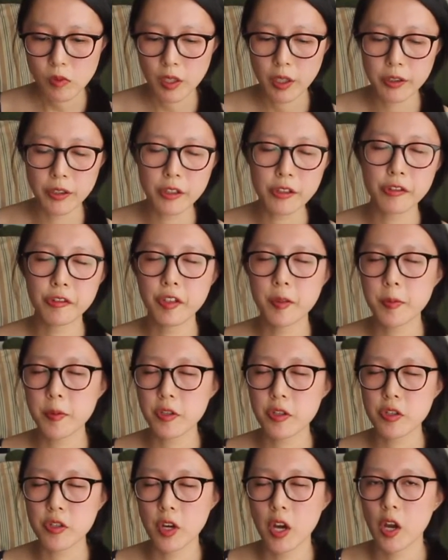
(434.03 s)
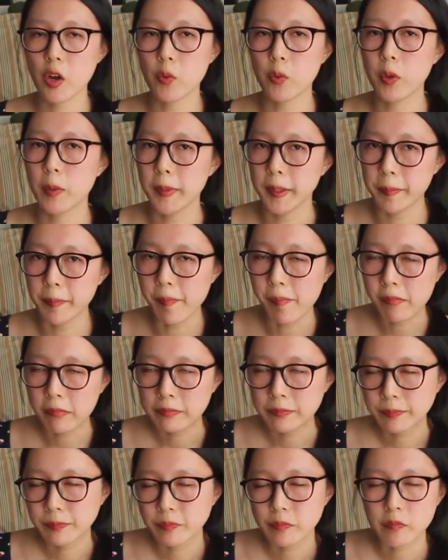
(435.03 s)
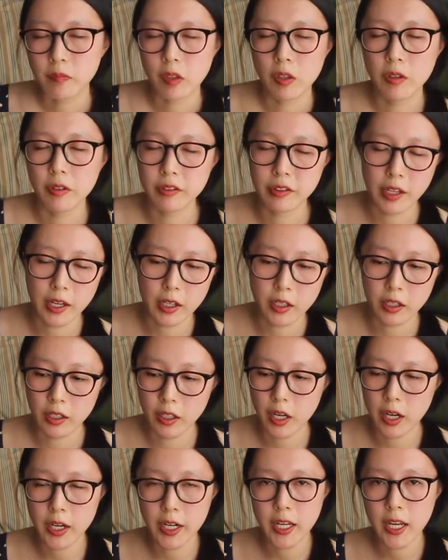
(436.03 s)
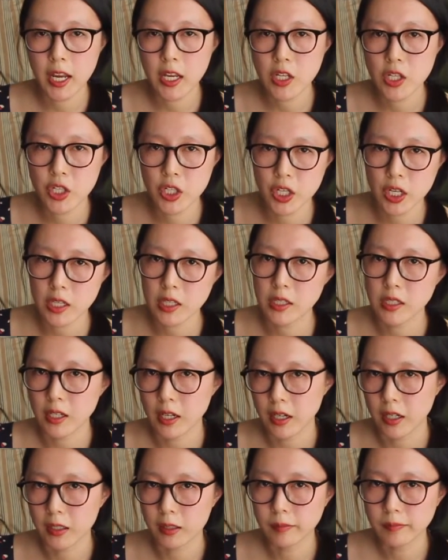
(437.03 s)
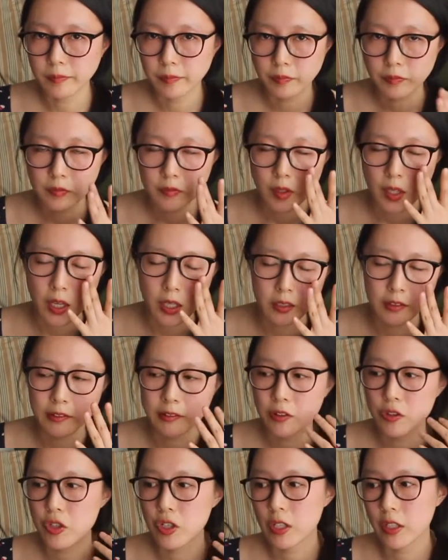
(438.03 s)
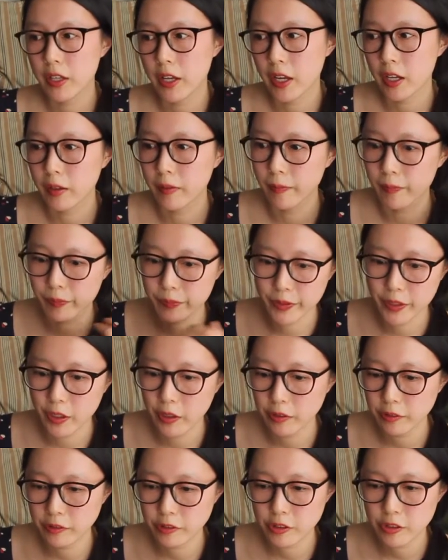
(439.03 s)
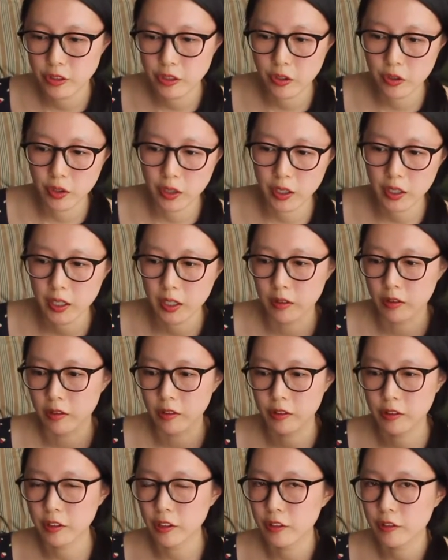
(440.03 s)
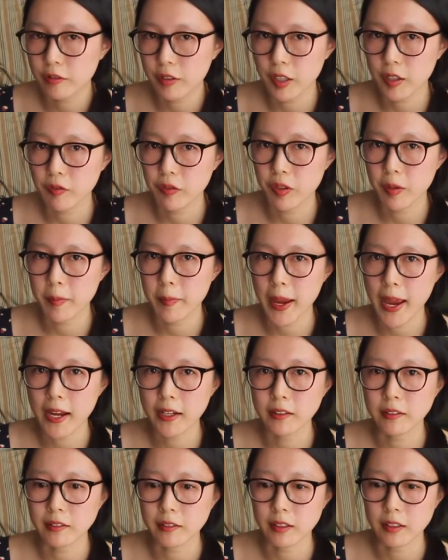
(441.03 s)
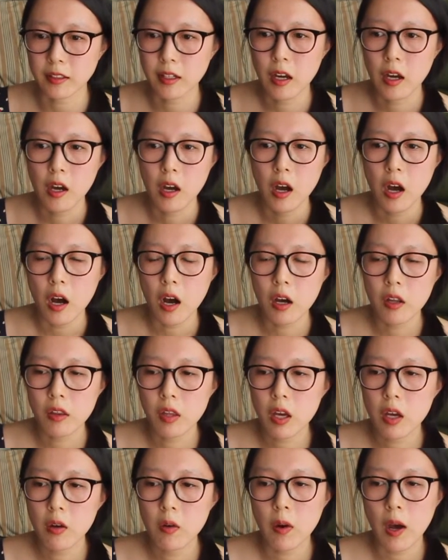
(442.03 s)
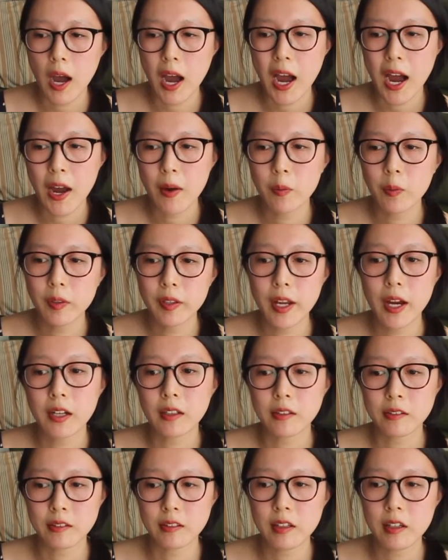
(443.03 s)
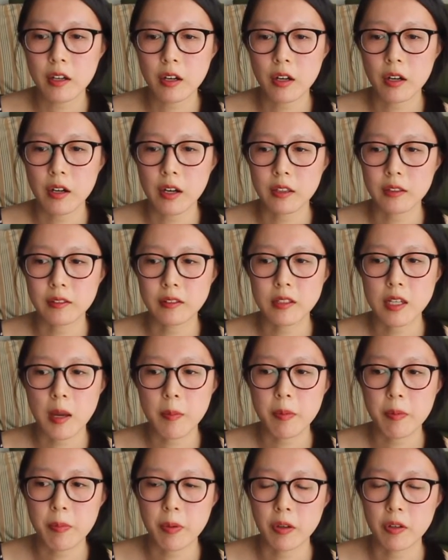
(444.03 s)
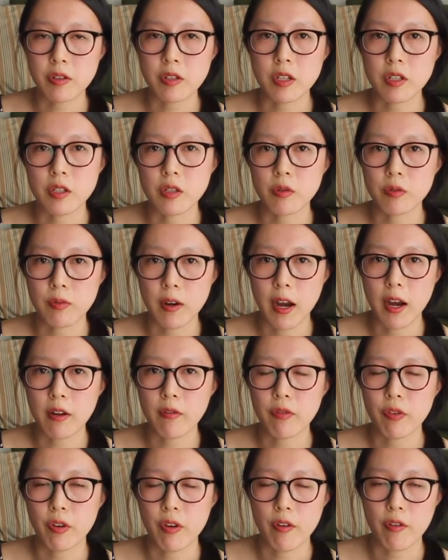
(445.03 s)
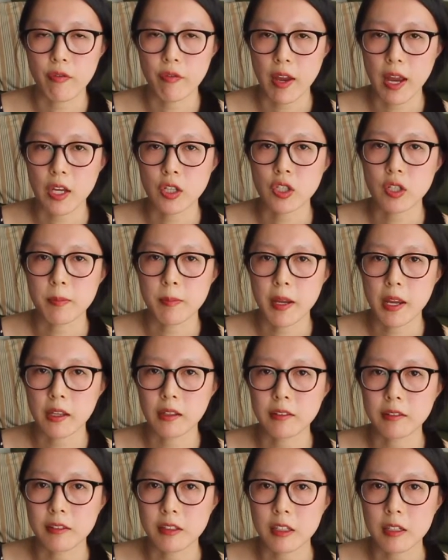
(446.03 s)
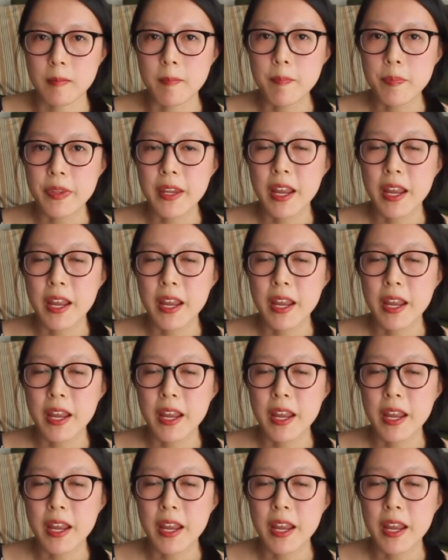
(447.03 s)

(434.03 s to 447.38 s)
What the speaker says: this super strong woman who's, like, gonna get shit done. And so she, like, goes to New York and starts writing for a magazine. Although, I would not see her as the type of person to write for a fashion magazine.